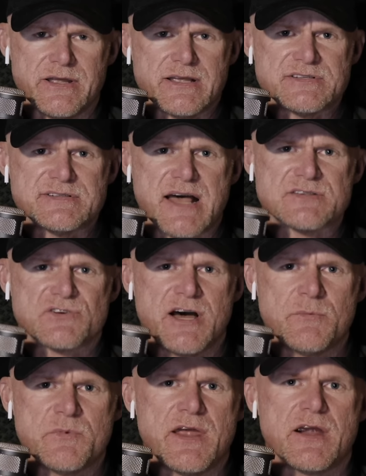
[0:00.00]
These guys are
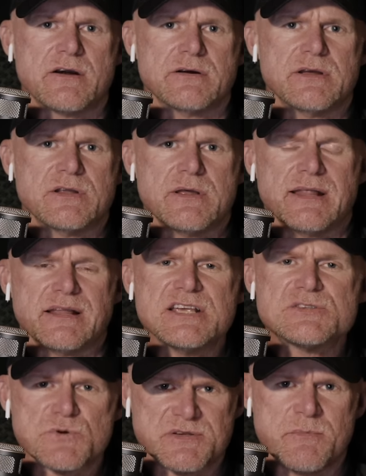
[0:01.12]
coming there, at least
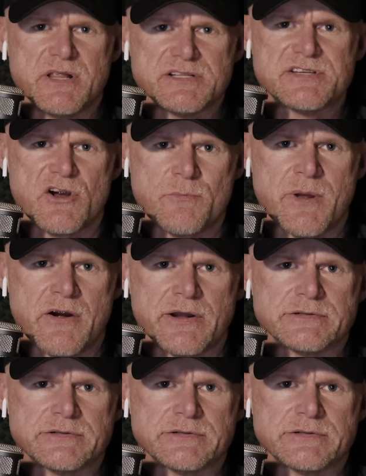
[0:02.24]
with some military bearing.